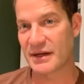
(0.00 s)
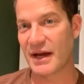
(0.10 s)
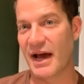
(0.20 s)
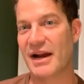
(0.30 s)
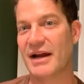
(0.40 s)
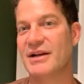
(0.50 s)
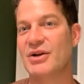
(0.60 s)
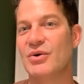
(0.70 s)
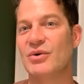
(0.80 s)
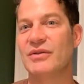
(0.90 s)
And I
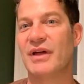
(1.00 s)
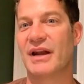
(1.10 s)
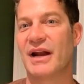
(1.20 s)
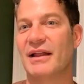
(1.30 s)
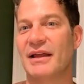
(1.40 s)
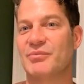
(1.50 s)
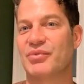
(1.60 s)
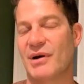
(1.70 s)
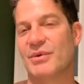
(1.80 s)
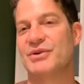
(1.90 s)
knew that I like
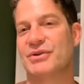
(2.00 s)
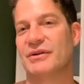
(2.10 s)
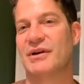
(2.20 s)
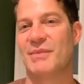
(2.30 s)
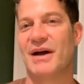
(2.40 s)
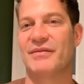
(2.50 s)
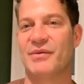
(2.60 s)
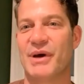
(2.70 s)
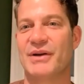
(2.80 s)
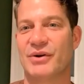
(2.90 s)
probably shouldn't come out of the
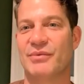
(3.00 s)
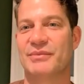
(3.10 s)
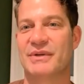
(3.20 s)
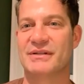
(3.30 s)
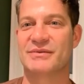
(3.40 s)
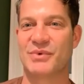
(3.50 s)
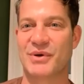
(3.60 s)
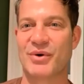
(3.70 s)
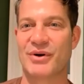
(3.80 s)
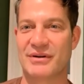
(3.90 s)
bedroom because we
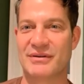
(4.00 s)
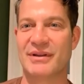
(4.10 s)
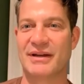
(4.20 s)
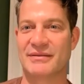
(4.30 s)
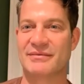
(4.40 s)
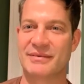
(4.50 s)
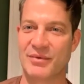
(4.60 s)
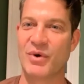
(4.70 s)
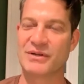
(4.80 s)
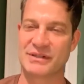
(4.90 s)
were like, it
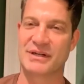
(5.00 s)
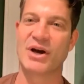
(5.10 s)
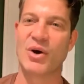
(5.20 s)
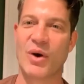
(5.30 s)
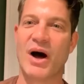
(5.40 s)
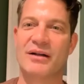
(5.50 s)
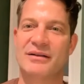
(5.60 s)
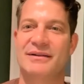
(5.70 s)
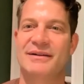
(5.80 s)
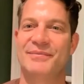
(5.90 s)
wasn't going to go well.
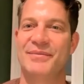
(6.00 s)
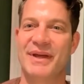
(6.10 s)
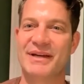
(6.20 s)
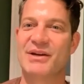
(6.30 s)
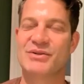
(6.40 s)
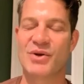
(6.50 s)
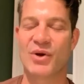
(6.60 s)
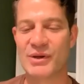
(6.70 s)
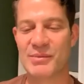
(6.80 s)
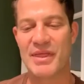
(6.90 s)
Like, he's
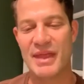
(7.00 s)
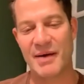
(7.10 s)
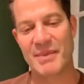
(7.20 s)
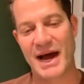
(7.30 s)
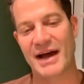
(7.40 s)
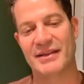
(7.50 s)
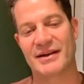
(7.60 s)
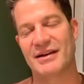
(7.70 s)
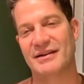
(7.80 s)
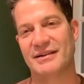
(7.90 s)
only been that mad that
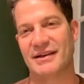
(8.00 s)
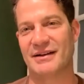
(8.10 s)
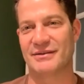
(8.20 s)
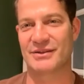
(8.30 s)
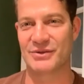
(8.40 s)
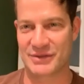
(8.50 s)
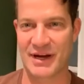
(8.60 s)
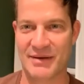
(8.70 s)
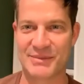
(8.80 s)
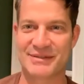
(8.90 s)
I didn't get it 2 times.